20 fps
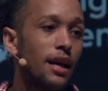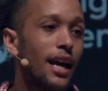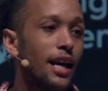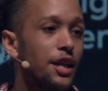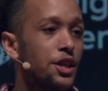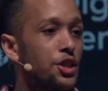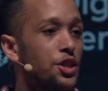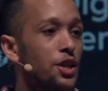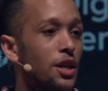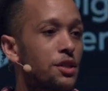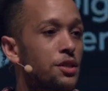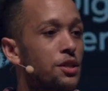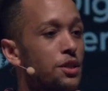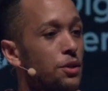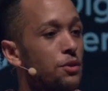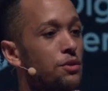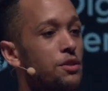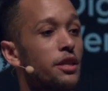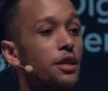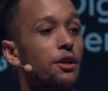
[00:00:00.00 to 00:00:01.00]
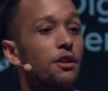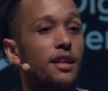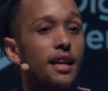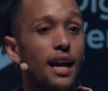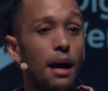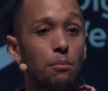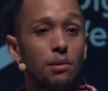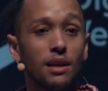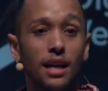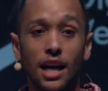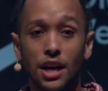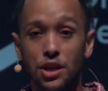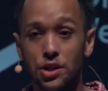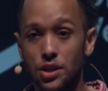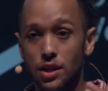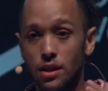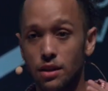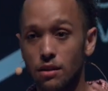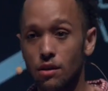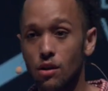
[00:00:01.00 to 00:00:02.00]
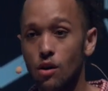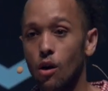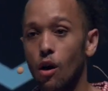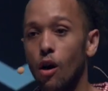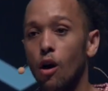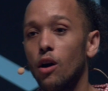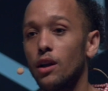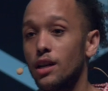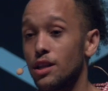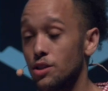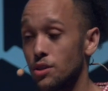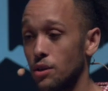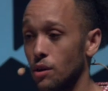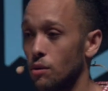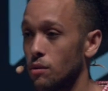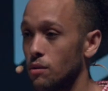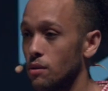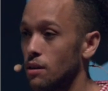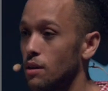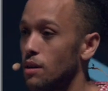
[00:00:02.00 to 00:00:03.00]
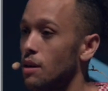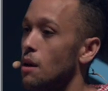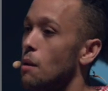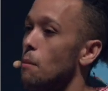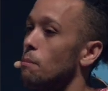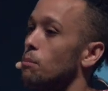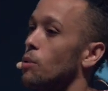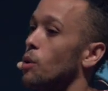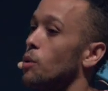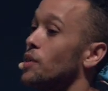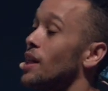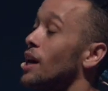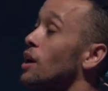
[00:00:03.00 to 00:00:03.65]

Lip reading: and just use the Unity application on its own. But what